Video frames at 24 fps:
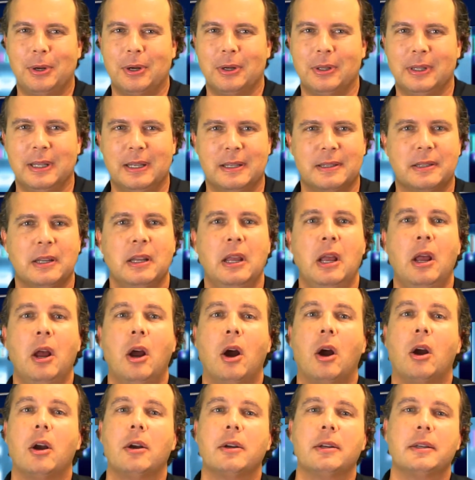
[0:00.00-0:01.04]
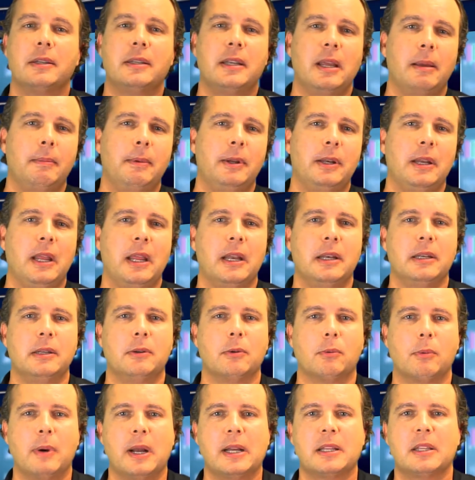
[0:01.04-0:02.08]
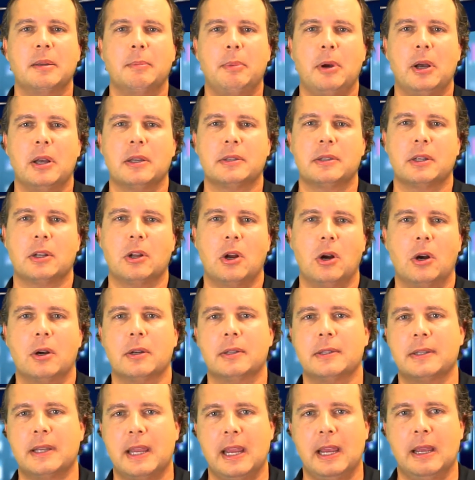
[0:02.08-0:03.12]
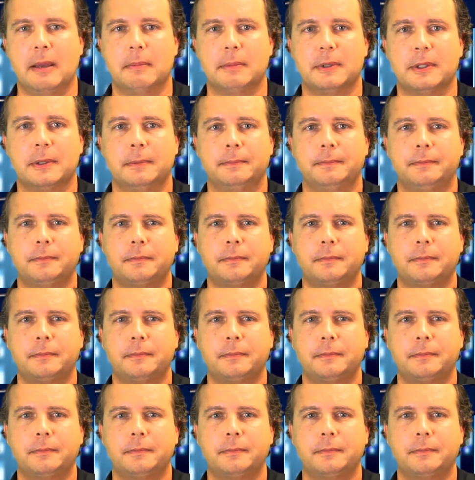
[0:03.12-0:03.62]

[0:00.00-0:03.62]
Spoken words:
our list are debit and direct deposit card scams.